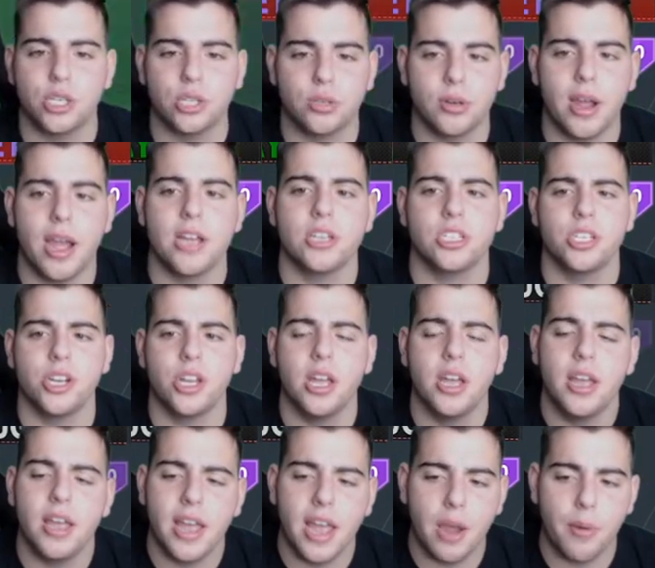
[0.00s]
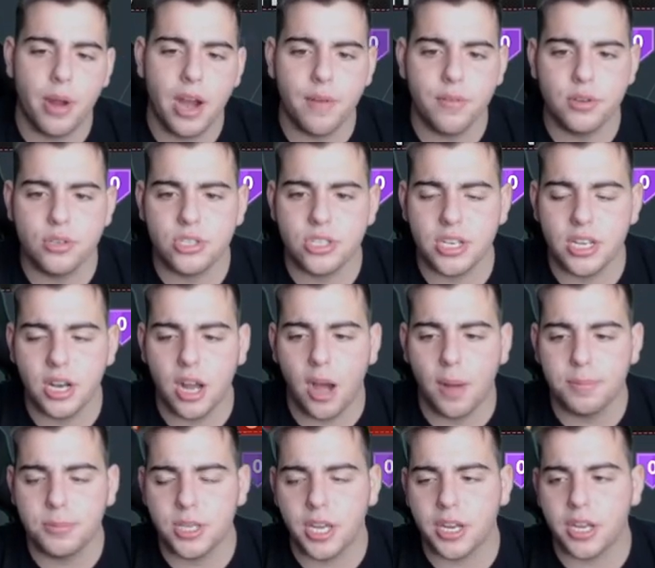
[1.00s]
and crashing. And whenever you see an
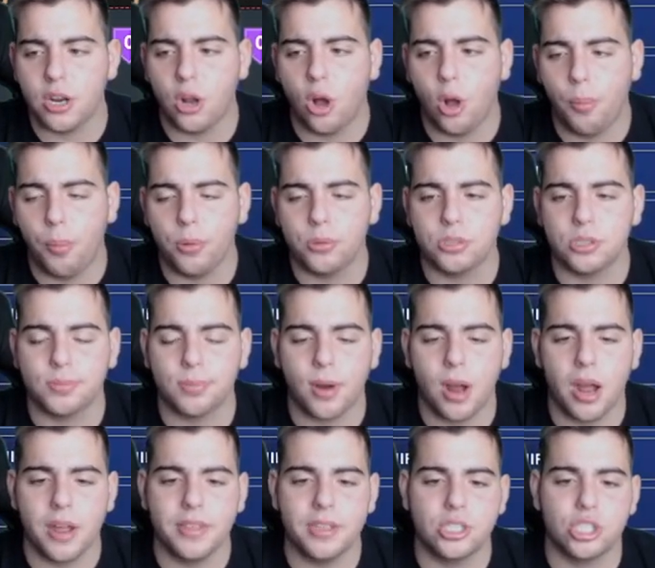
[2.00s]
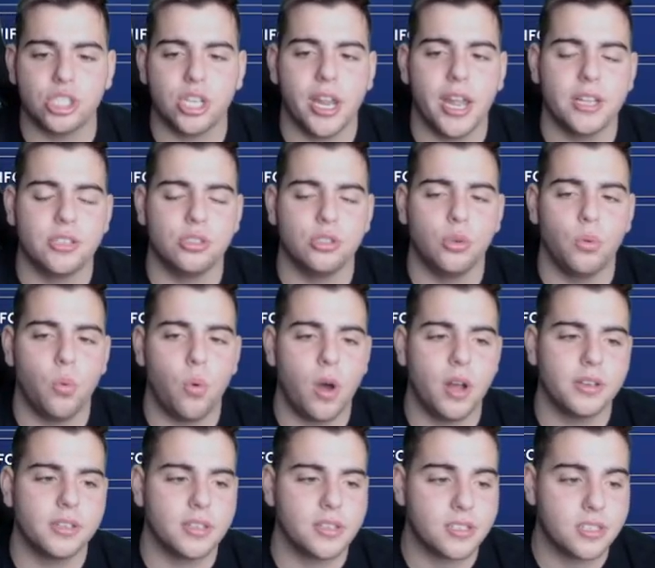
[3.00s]
uptick in Opals, is probably the chance you
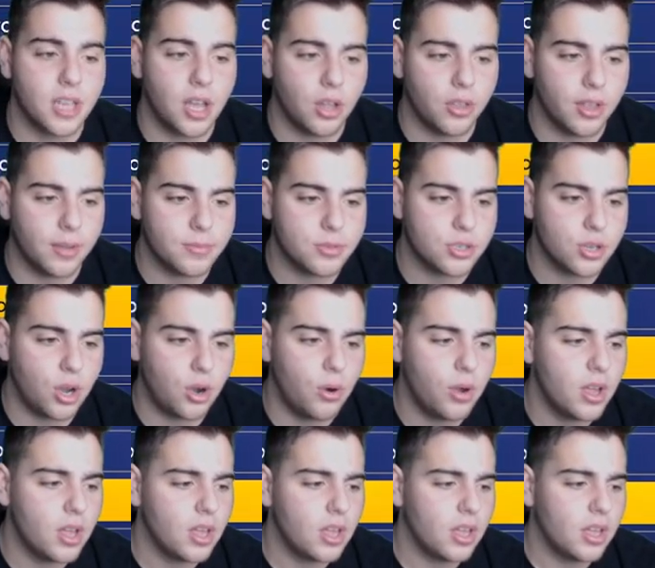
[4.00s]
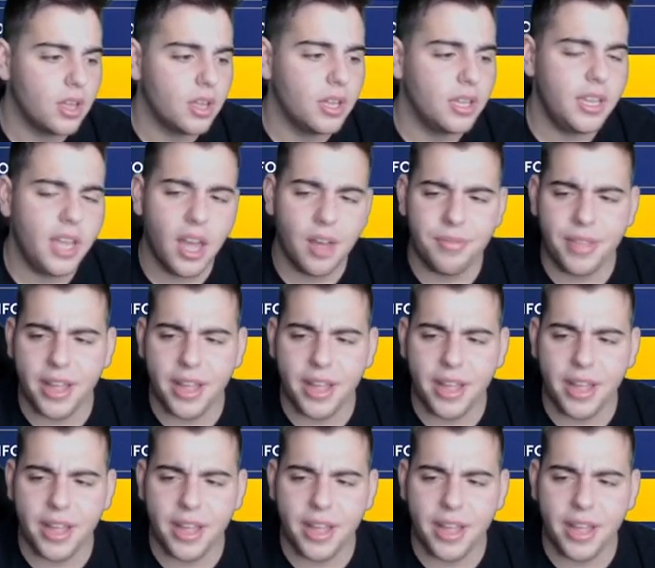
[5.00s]
want to sell them. So yeah,